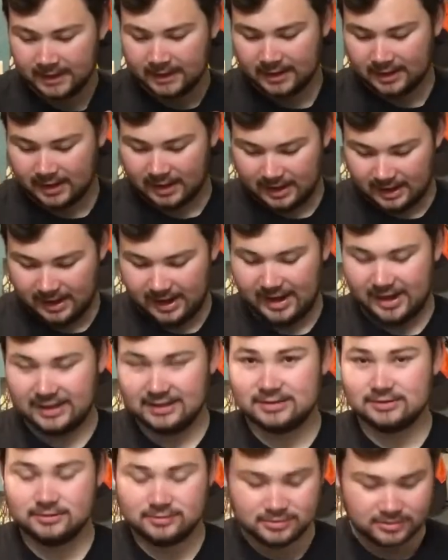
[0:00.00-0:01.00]
I
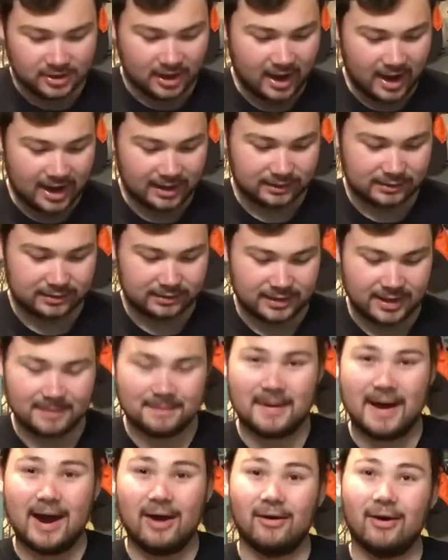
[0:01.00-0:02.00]
do not skip
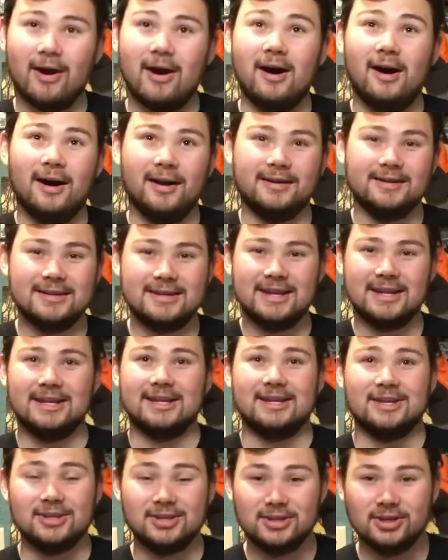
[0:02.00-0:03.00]
out on
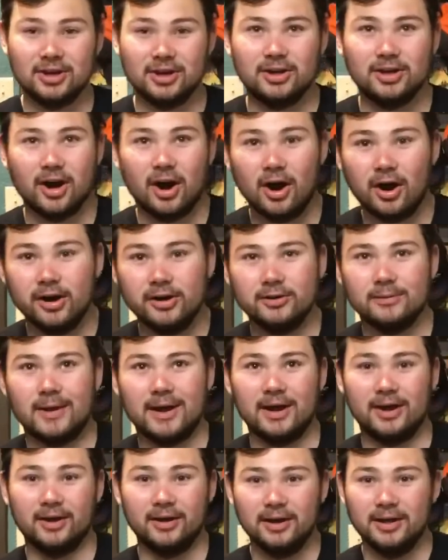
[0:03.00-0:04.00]
getting good
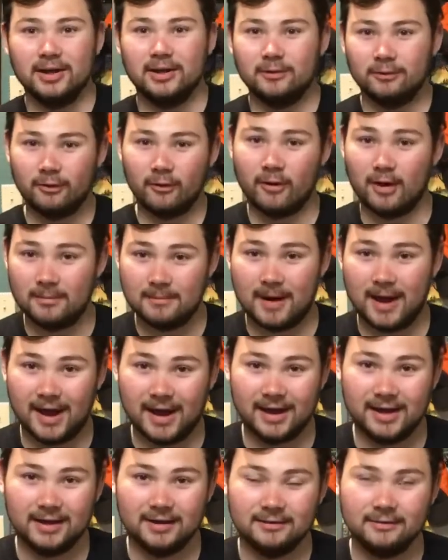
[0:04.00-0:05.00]
hardware for
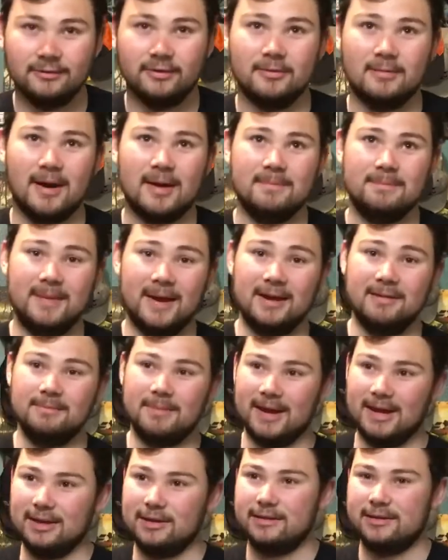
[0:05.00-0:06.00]
my big
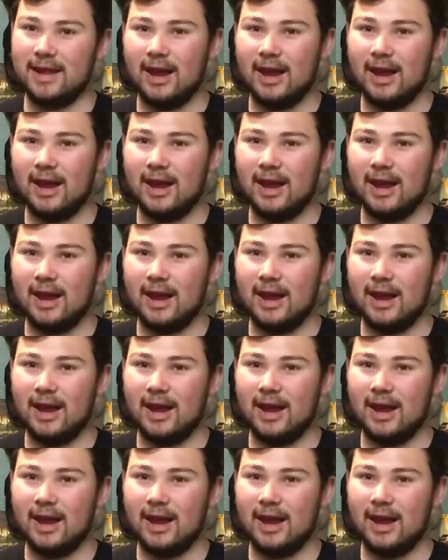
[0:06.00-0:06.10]
baits.